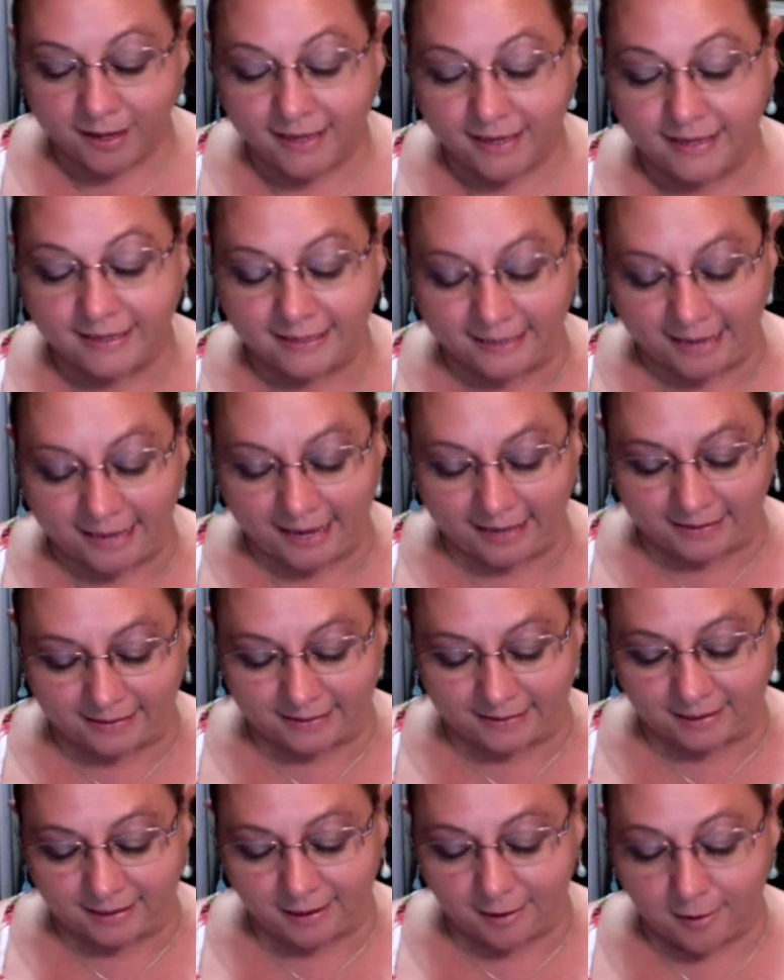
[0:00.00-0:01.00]

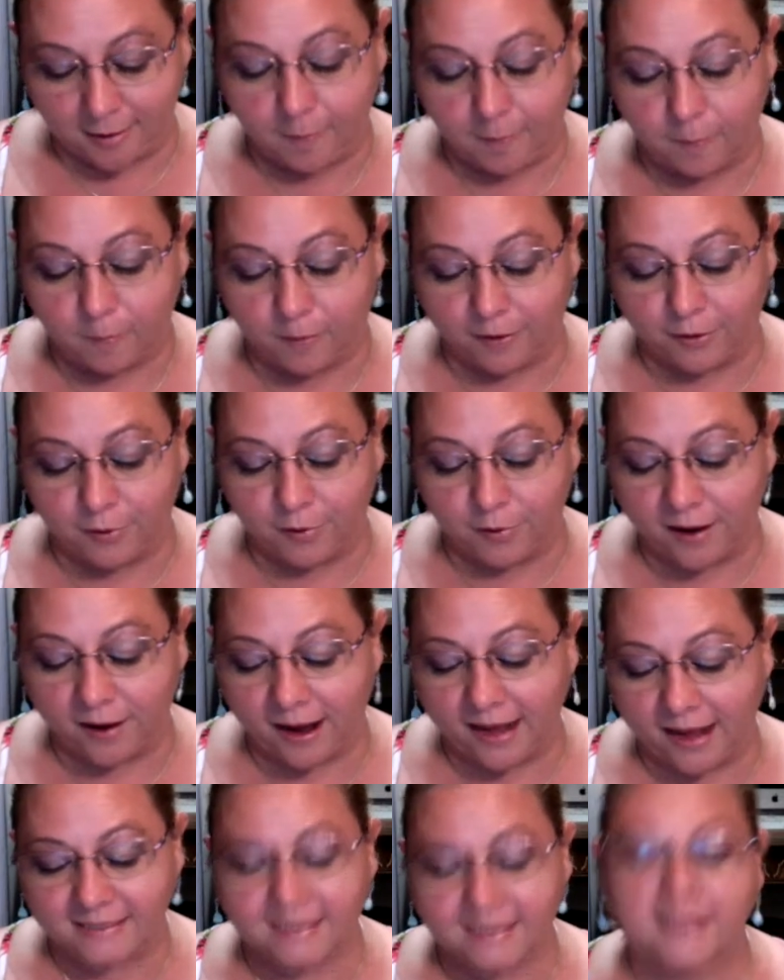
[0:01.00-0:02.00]
Yes, what you're
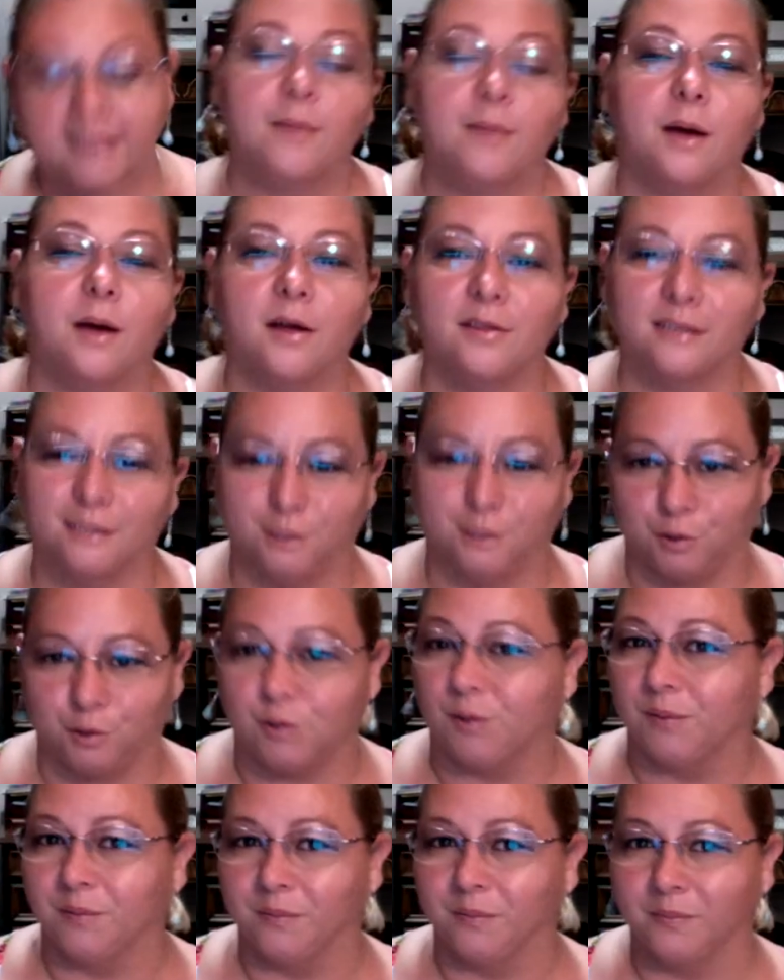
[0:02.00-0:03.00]
asking about is
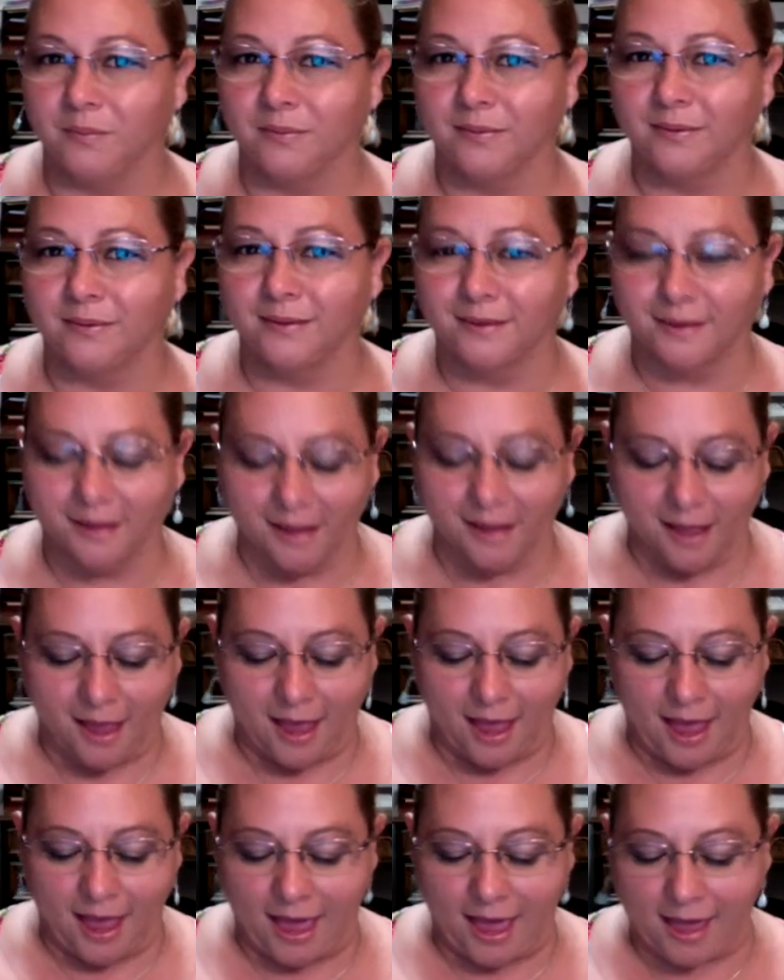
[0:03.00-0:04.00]
true.
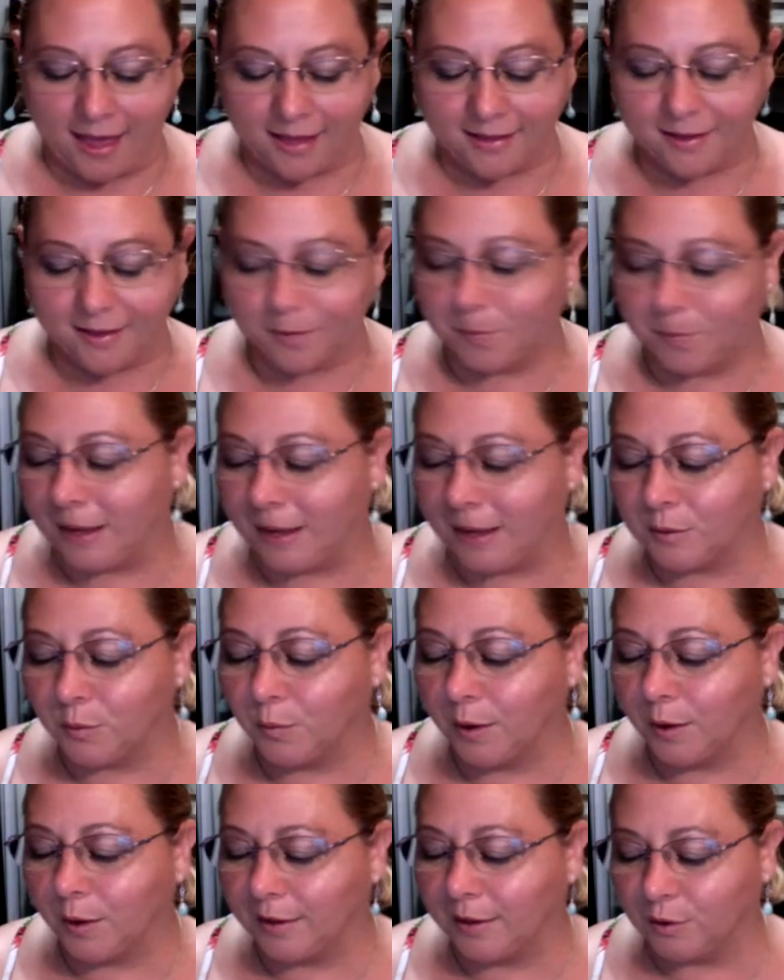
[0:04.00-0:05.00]
And the best
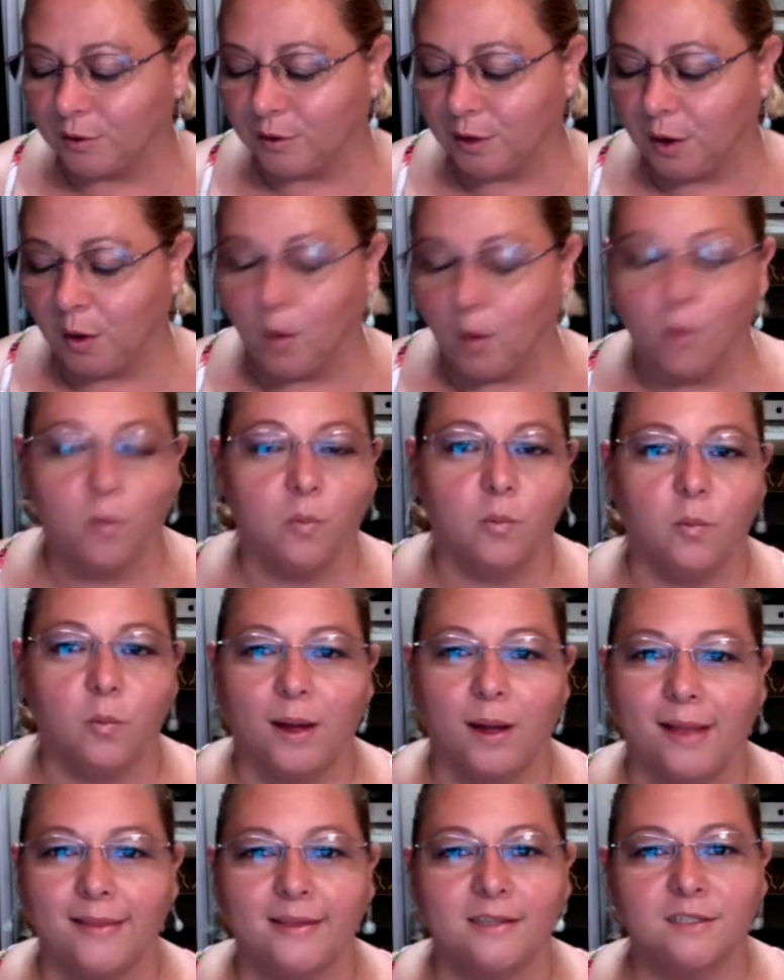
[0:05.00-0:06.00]
way to know
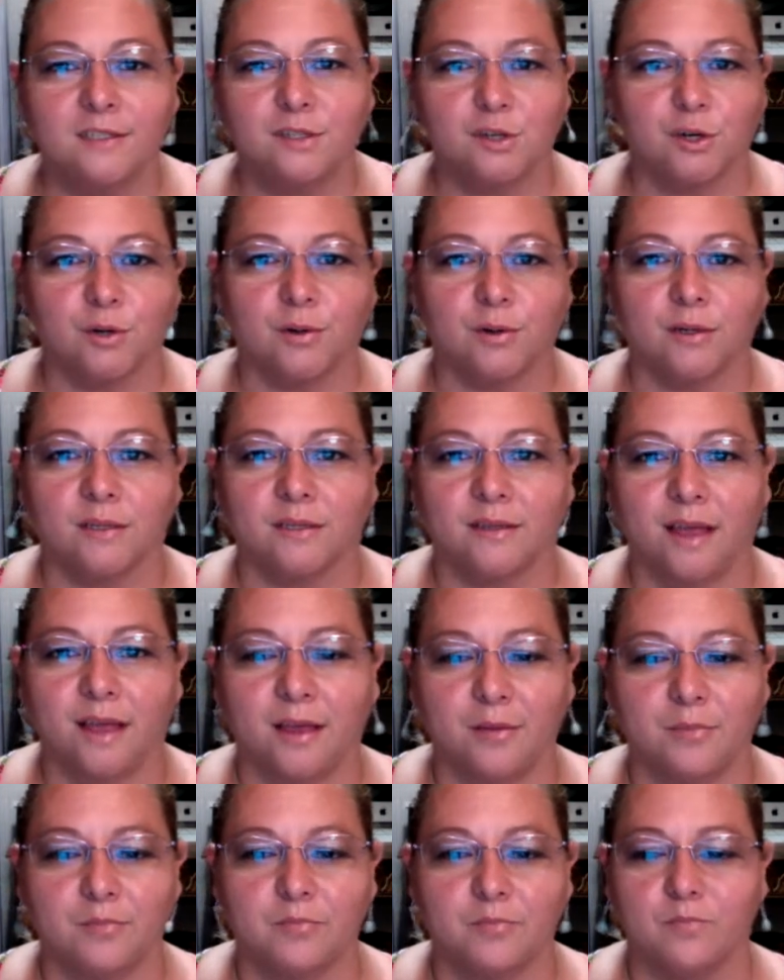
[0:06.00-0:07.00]
what is true is
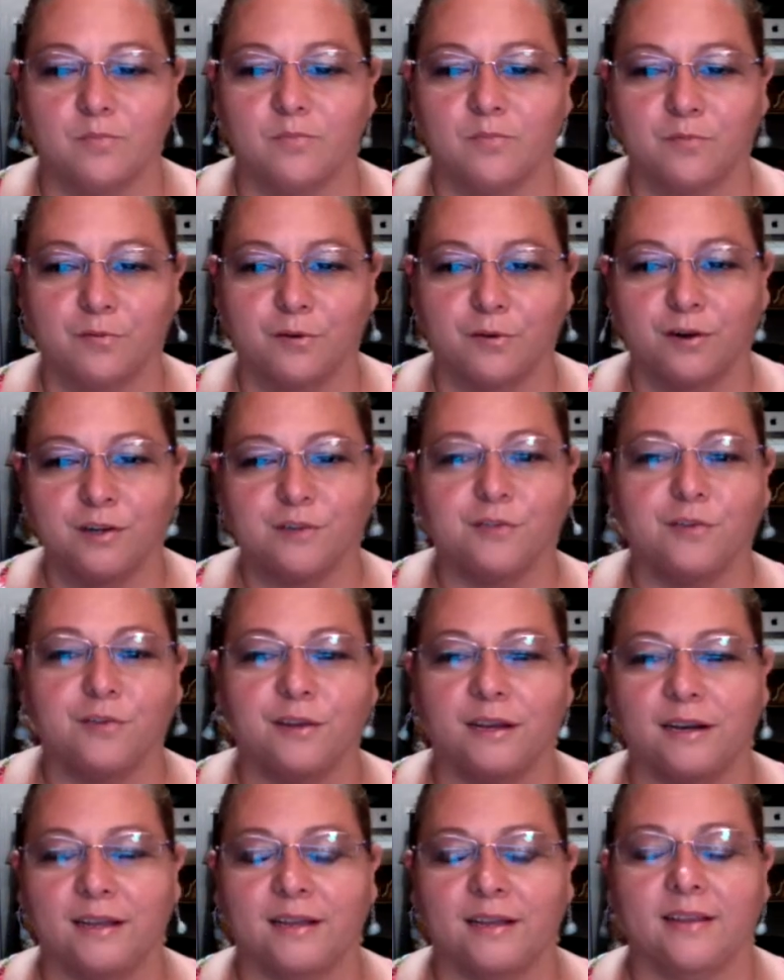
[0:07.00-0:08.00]
that first
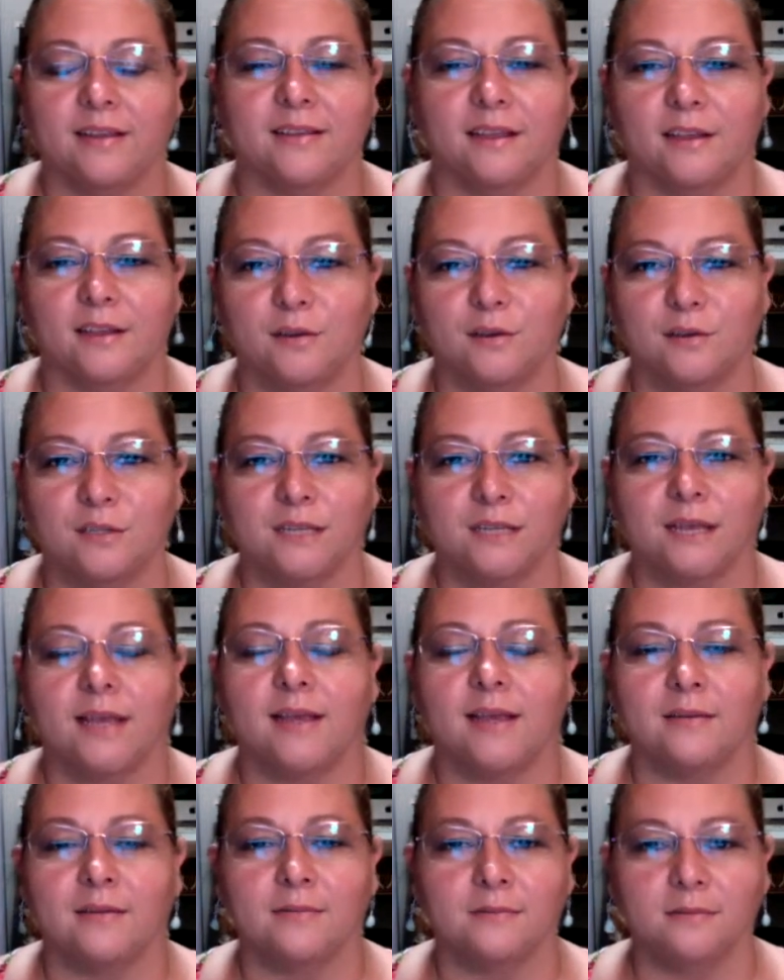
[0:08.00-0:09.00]
feeling that you
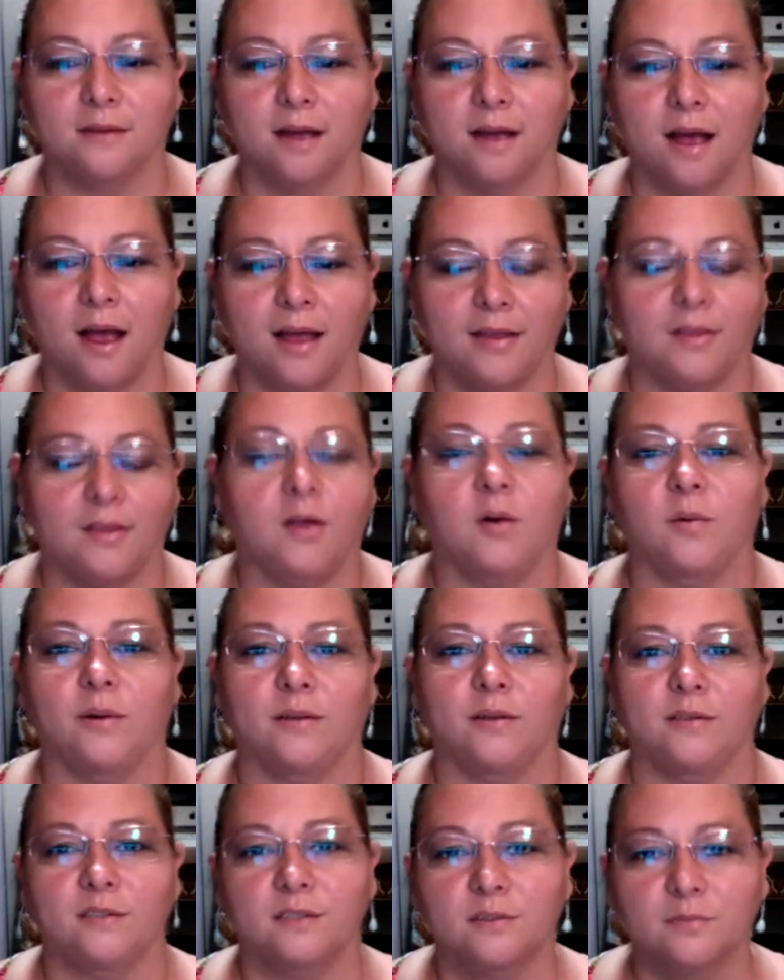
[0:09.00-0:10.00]
say, I know
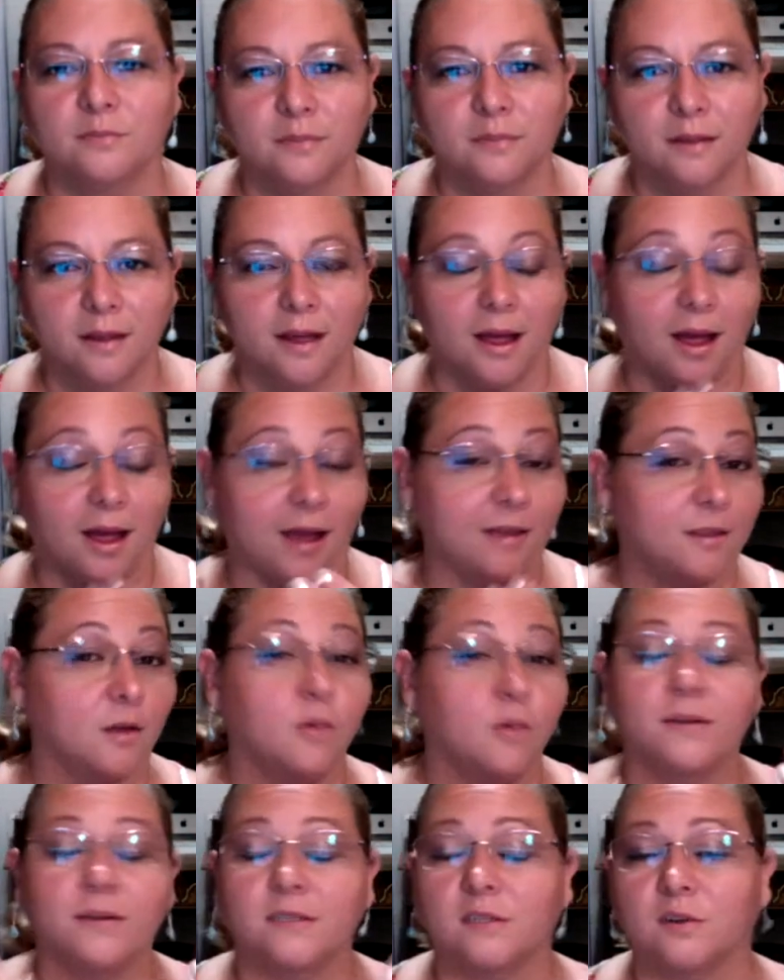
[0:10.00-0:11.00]
it. I know what's